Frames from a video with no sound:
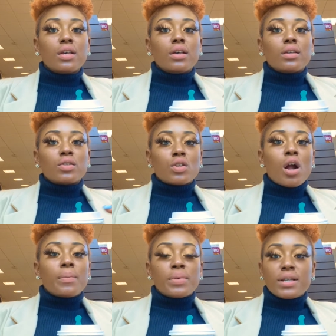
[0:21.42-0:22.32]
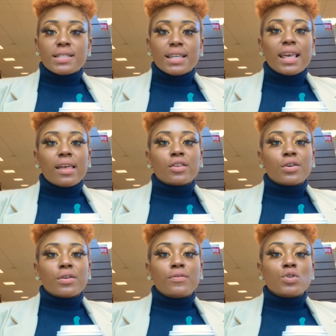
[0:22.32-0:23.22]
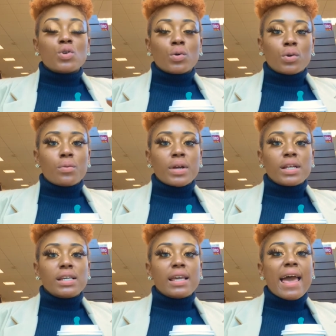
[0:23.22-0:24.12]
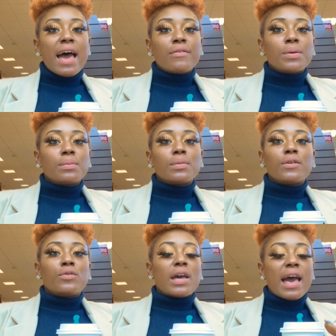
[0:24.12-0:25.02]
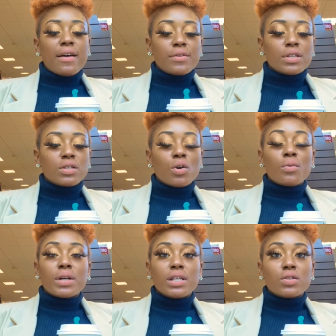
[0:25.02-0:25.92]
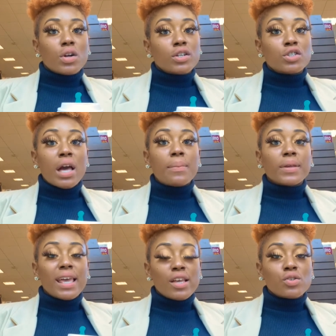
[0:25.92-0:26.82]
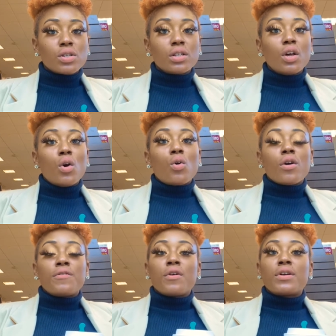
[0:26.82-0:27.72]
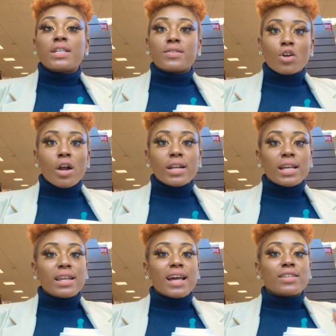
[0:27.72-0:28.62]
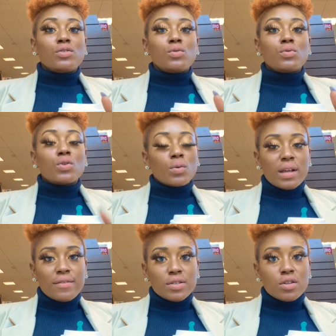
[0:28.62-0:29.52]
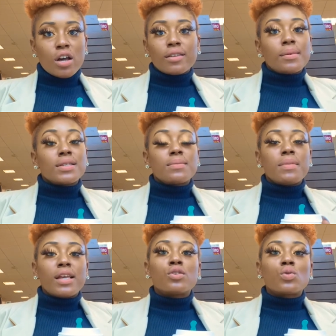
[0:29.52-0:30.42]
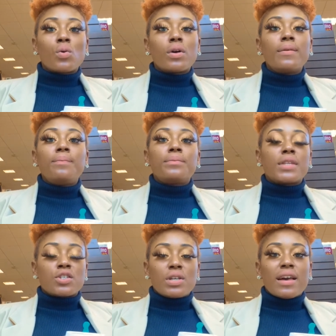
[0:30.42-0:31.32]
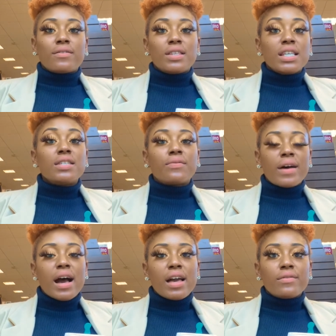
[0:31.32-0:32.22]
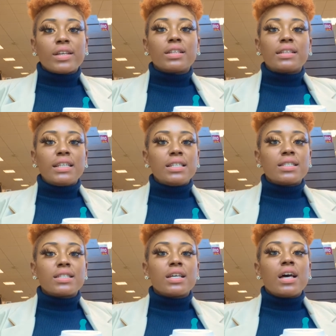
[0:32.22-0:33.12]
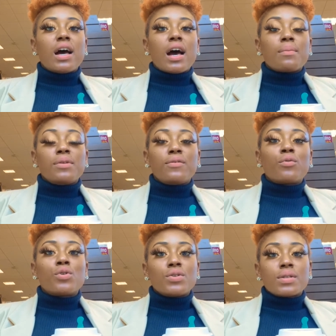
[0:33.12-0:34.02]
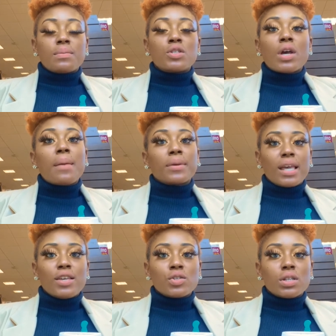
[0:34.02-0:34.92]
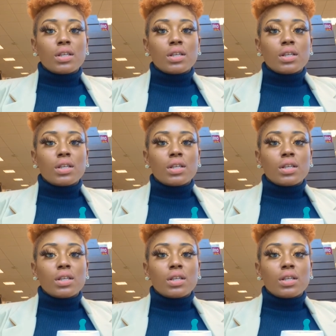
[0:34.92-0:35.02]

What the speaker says: start putting together if you don't already have them, if you haven't already started your application, or if you already started and you don't have these documents, make sure that you have these 5 at least before you submit your application.